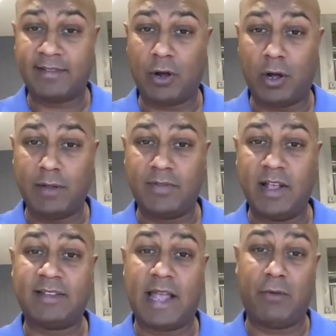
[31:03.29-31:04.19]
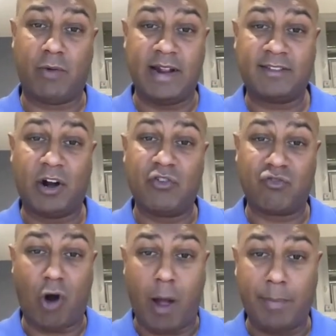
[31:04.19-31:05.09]
all of this and rates start
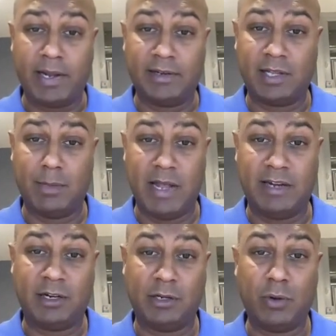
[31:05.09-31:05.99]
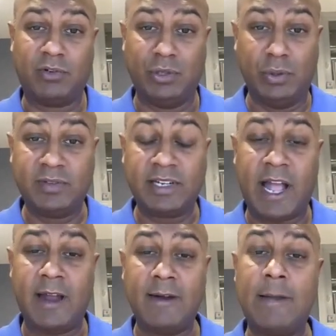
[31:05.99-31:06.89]
dropping into the mid to low twos
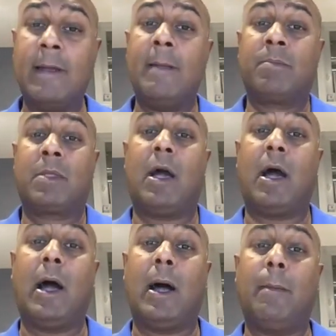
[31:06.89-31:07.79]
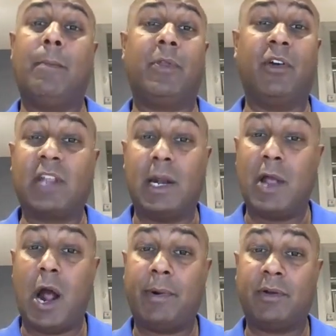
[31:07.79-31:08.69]
again, there's going to be
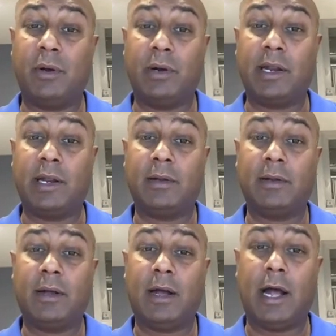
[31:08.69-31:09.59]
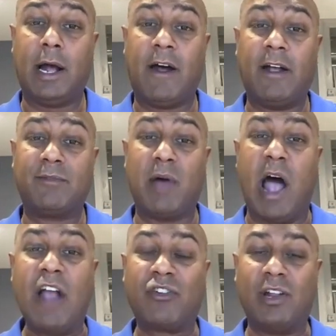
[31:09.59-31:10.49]
opportunity,
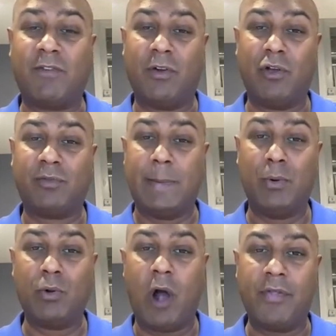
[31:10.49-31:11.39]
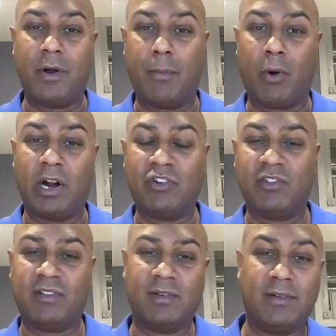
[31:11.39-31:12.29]
especially for those people who got their
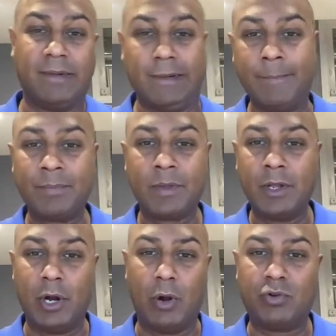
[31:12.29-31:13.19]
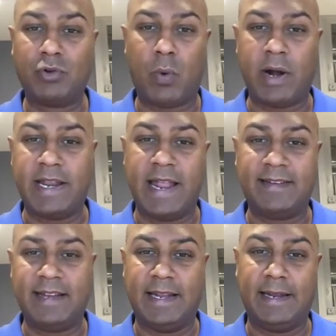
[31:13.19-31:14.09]
mortgages in
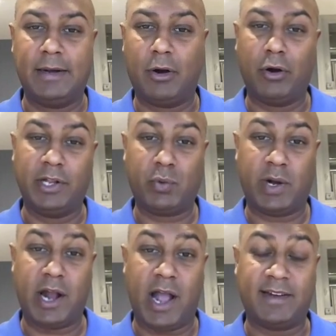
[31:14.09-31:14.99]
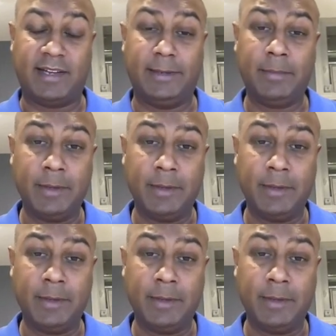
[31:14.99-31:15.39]
2018, early 2019.